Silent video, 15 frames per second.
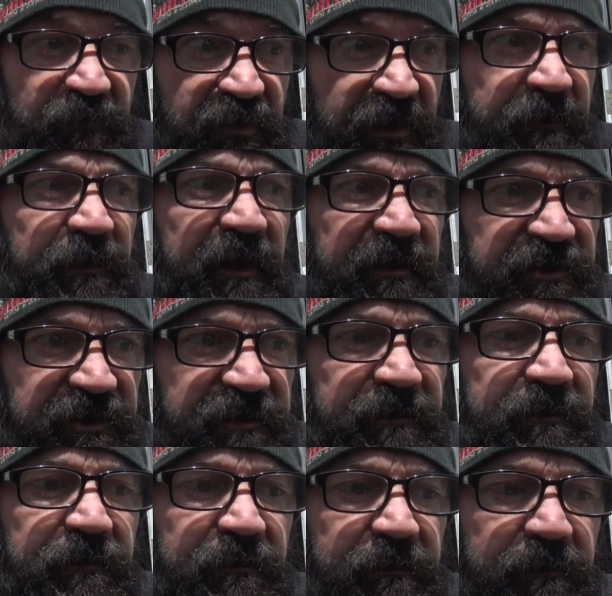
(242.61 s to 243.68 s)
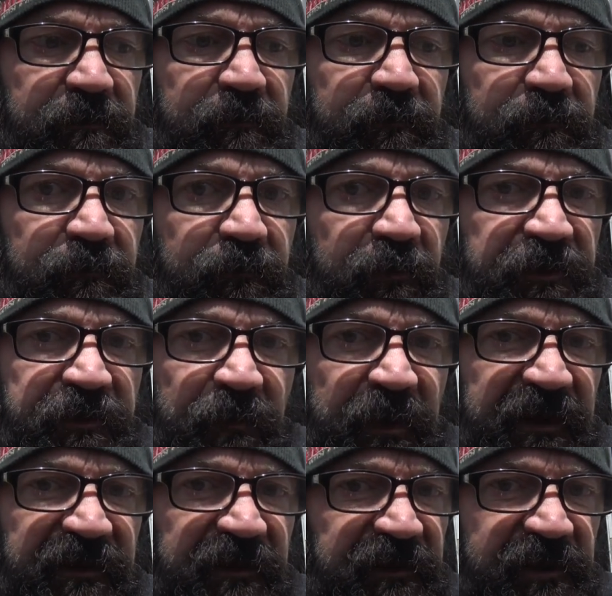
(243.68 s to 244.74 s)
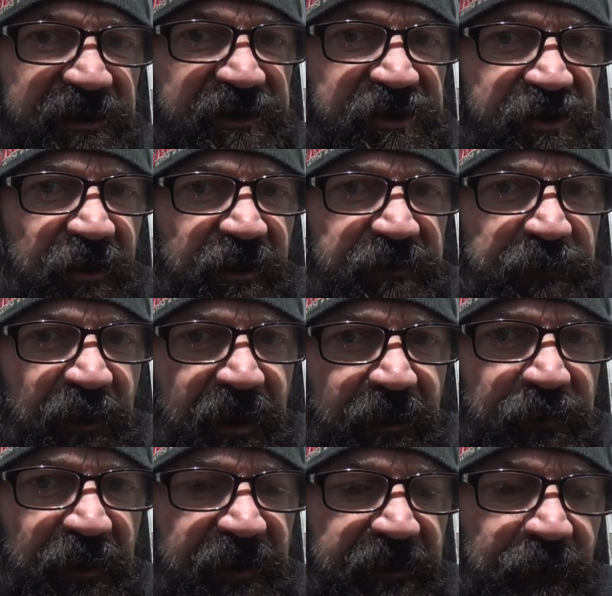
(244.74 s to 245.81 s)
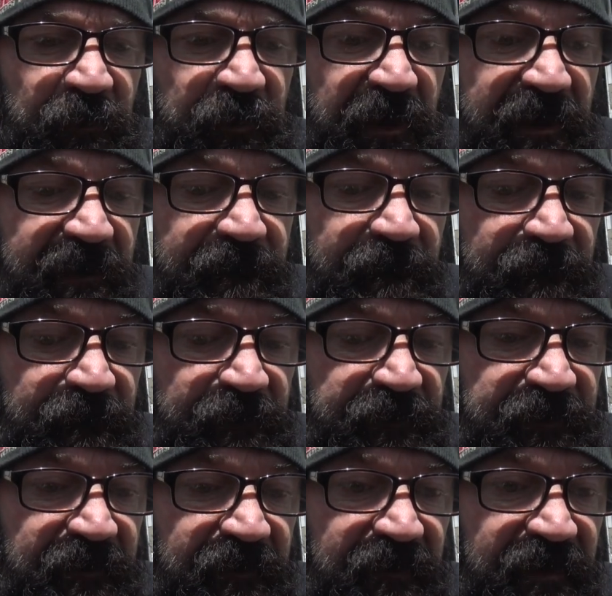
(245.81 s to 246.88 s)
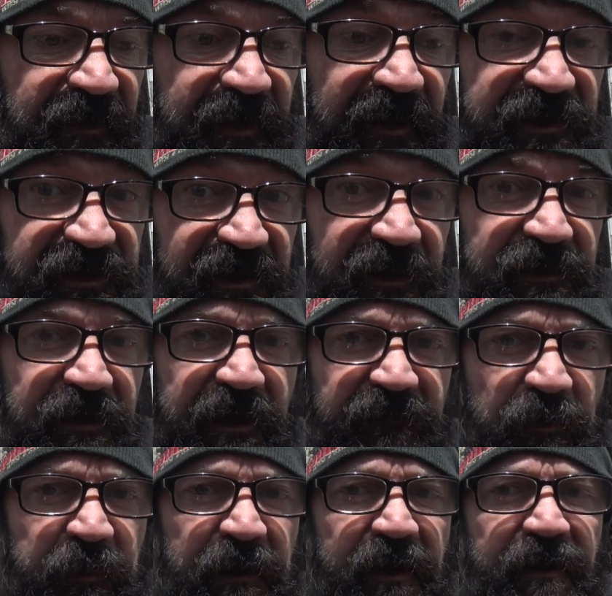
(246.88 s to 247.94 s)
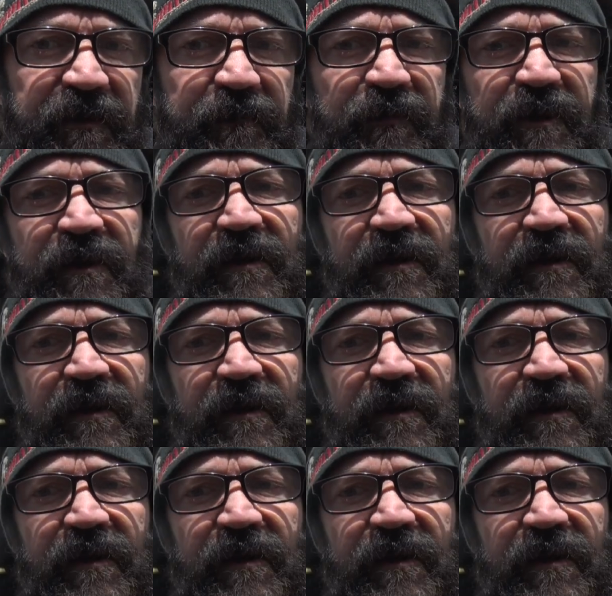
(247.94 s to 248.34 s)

pretty much, with a bike that doesn't charge properly. But the next day, you're going to have a problem.